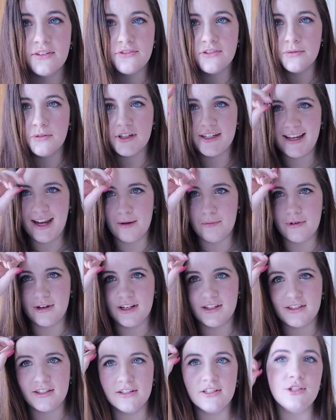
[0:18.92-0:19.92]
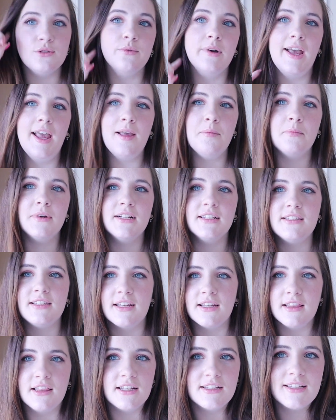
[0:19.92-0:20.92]
from the camera distance away, but it's
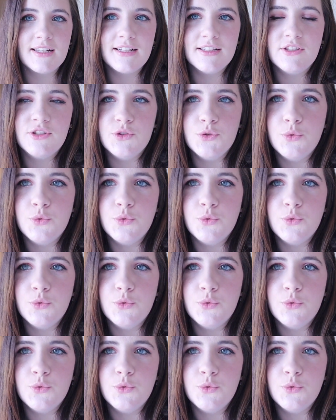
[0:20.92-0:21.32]
like looks like it's